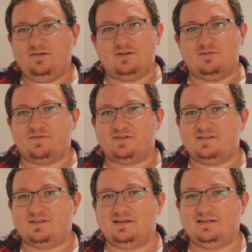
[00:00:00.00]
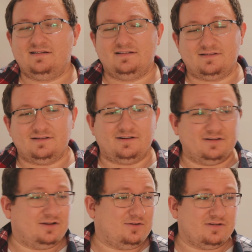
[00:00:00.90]
Well, my friends, it's
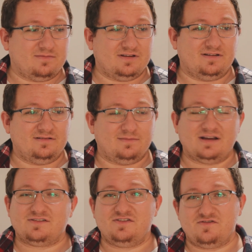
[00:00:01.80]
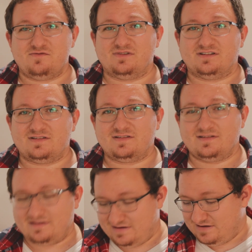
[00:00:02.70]
literally only been about 2
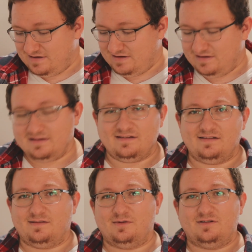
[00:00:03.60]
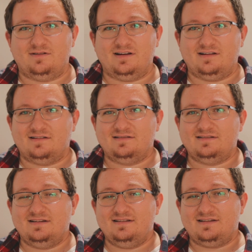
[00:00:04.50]
months, and I'm all ready
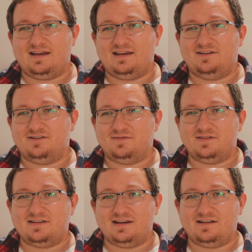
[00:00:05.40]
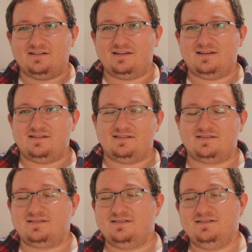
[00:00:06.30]
to hand off the title and
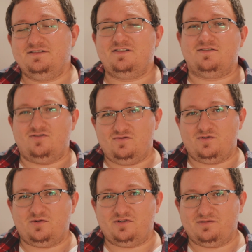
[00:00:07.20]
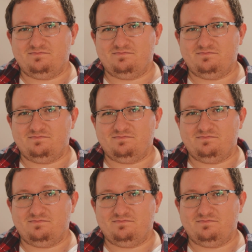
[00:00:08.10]
keys to a new owner.